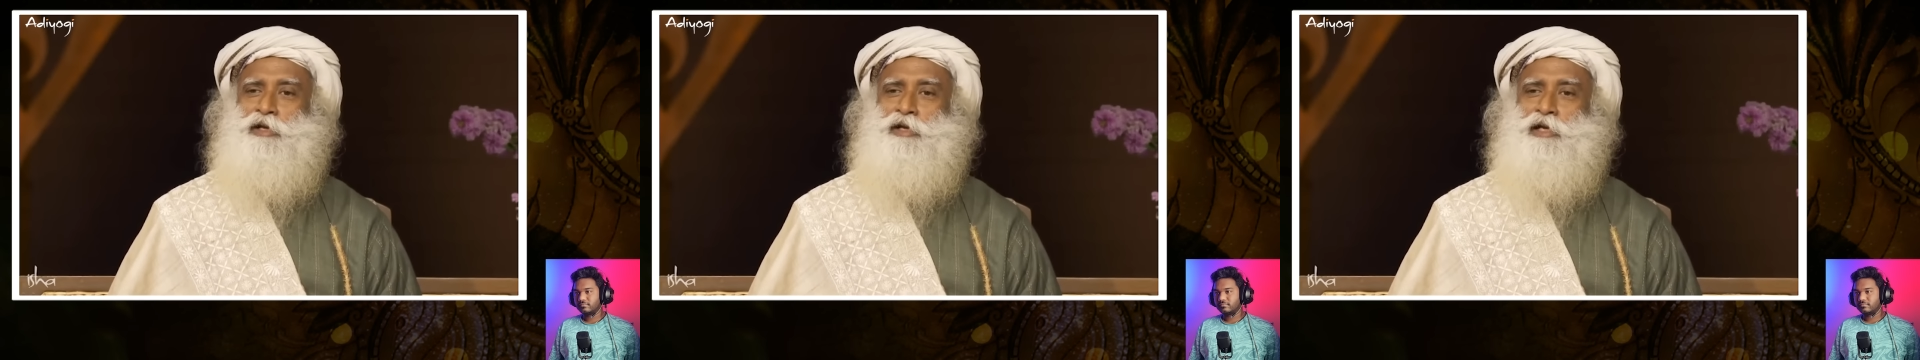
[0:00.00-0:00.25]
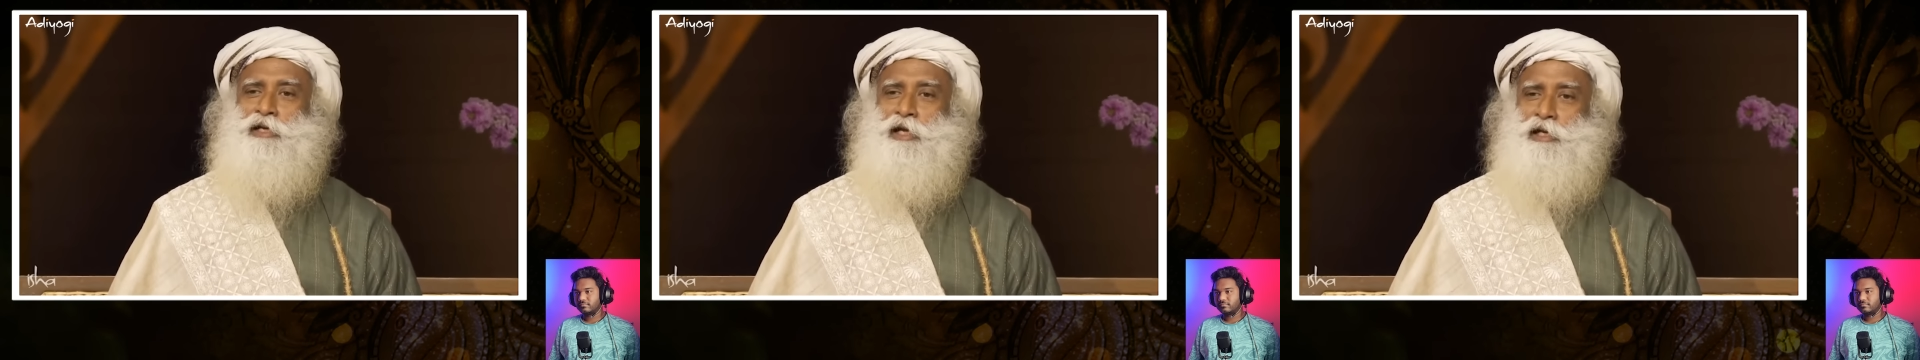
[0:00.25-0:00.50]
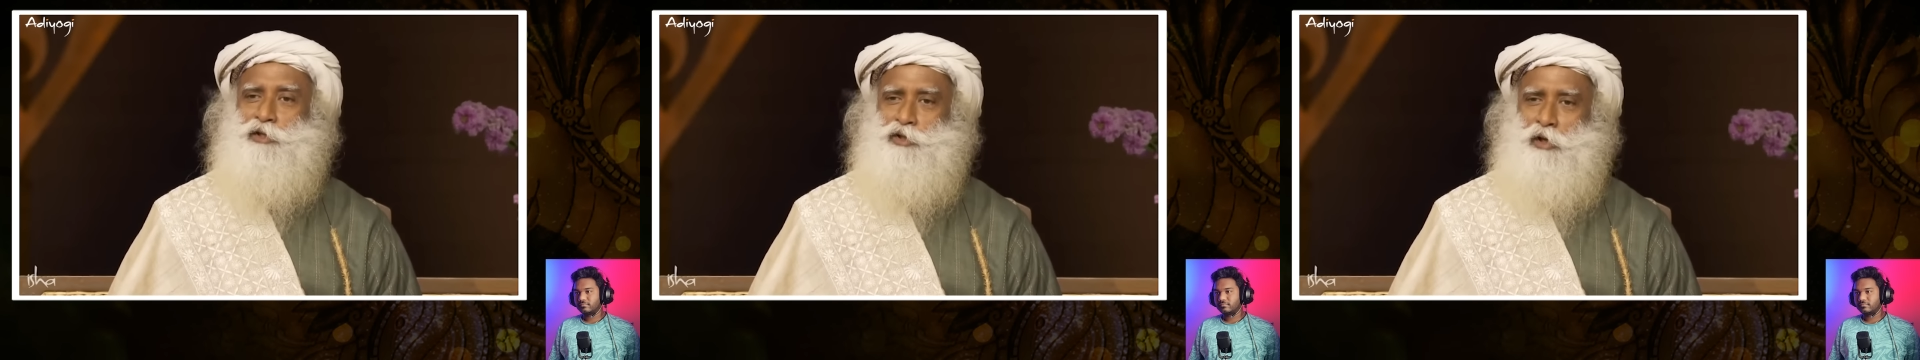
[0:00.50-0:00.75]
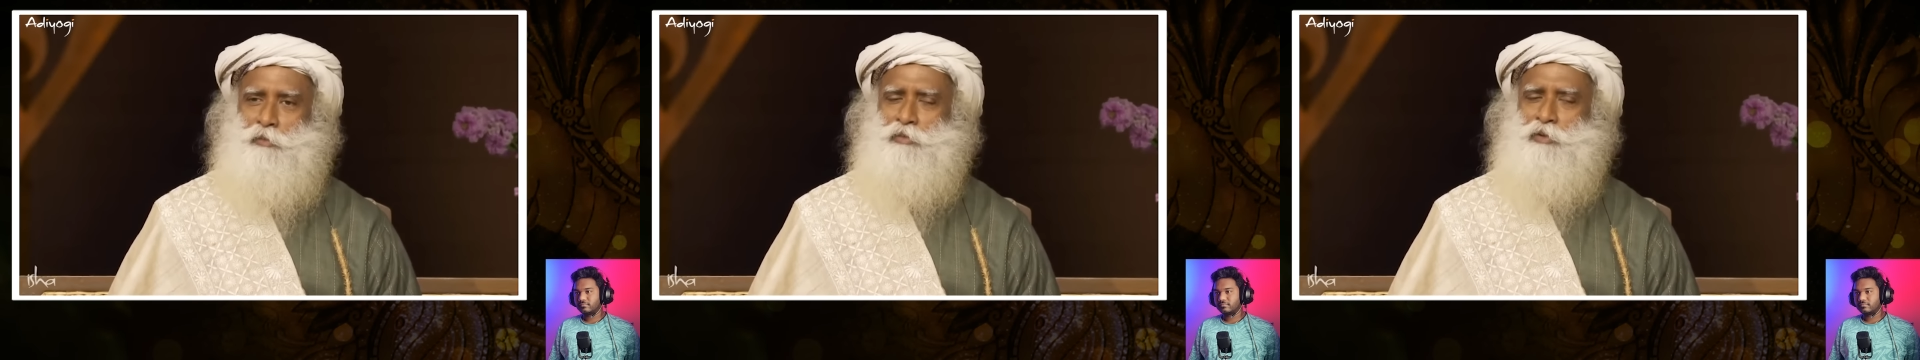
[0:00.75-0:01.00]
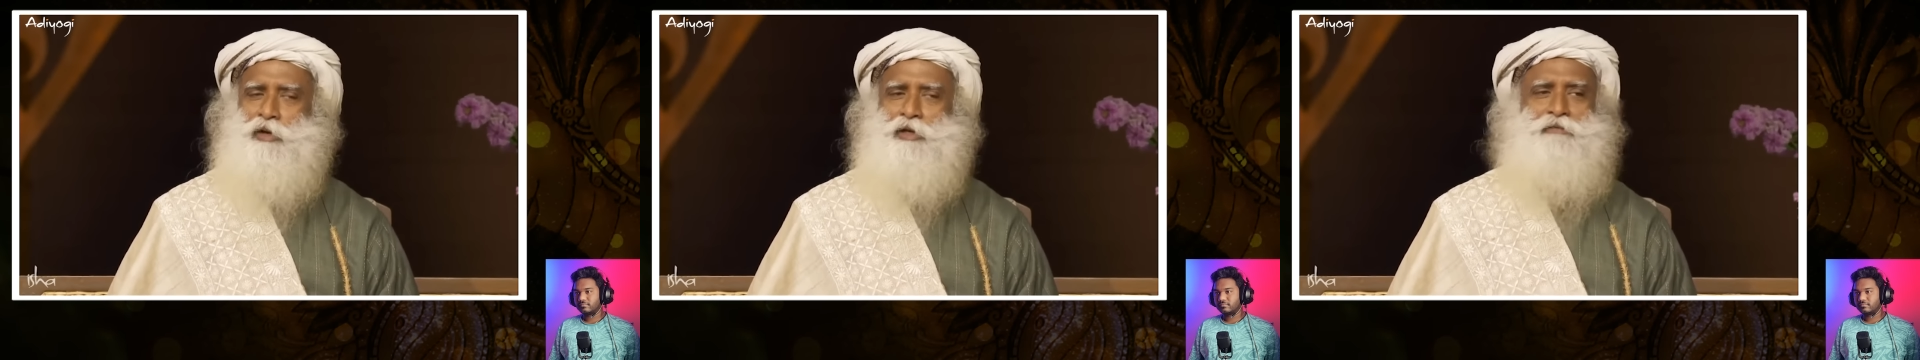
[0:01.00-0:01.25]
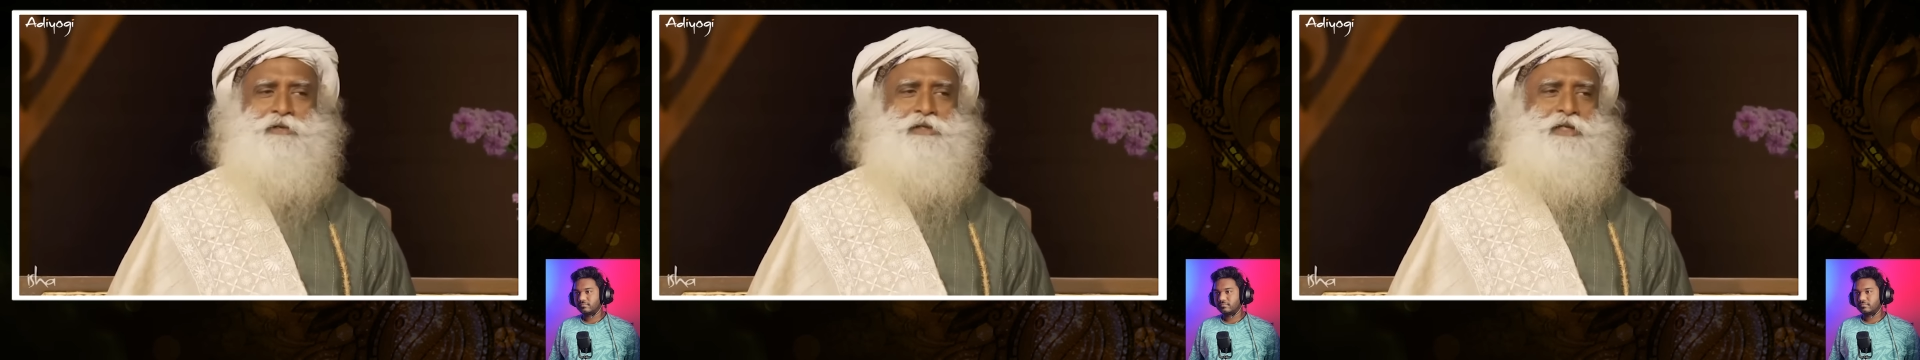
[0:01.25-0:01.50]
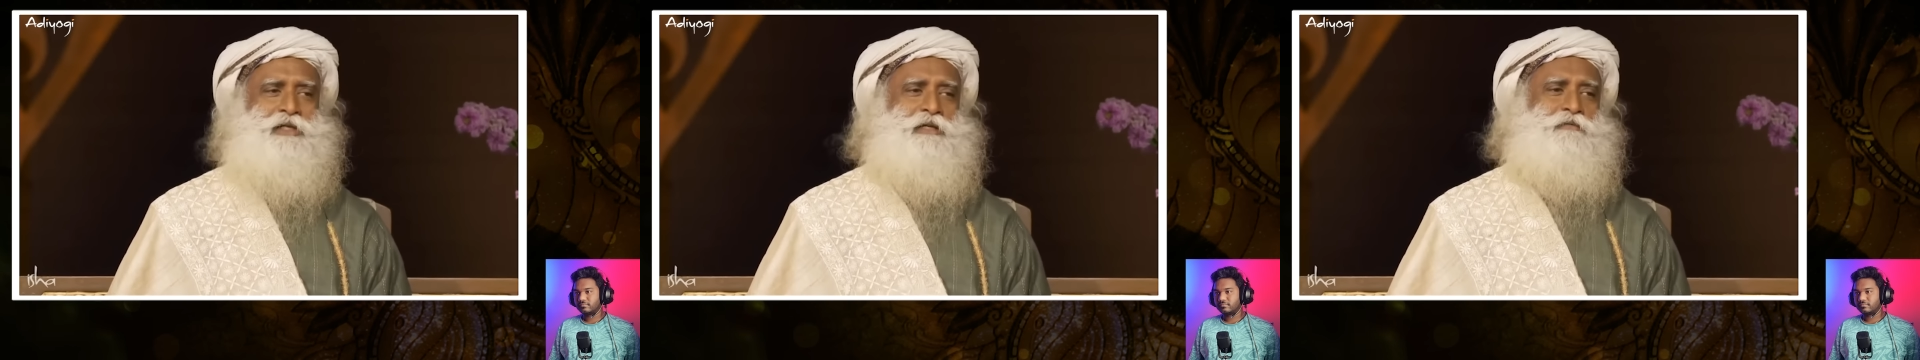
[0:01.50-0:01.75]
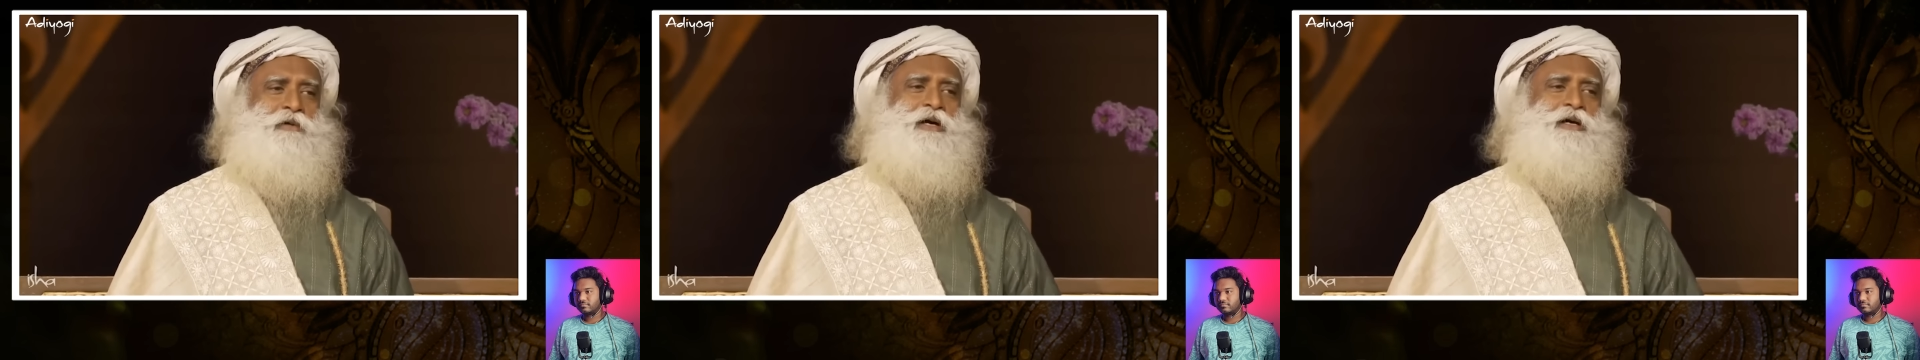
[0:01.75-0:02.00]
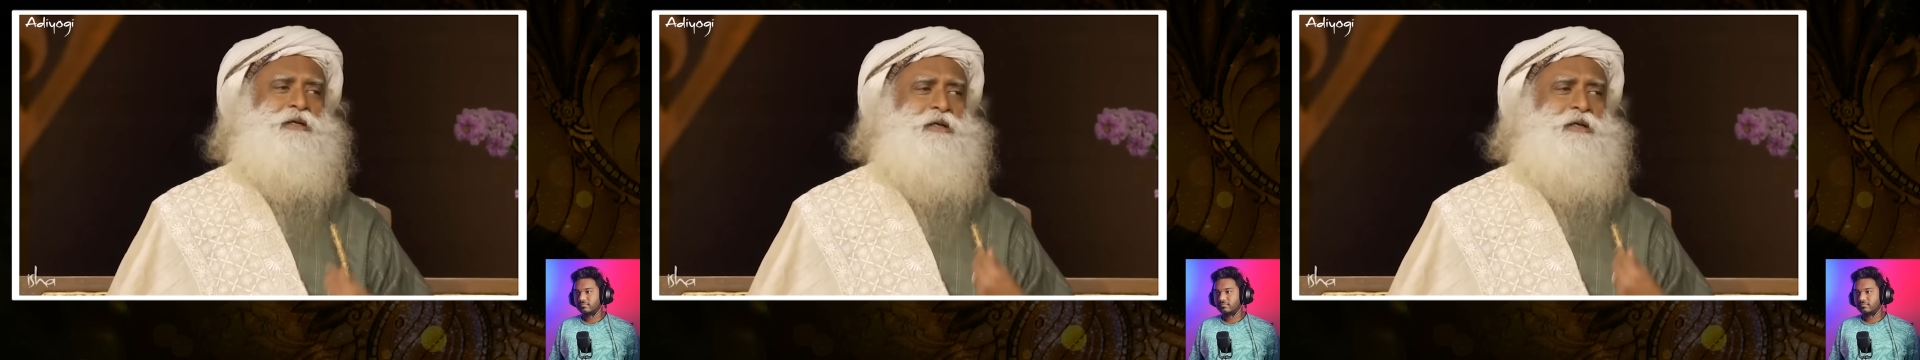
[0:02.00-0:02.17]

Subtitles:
retail shop, not even setting fire,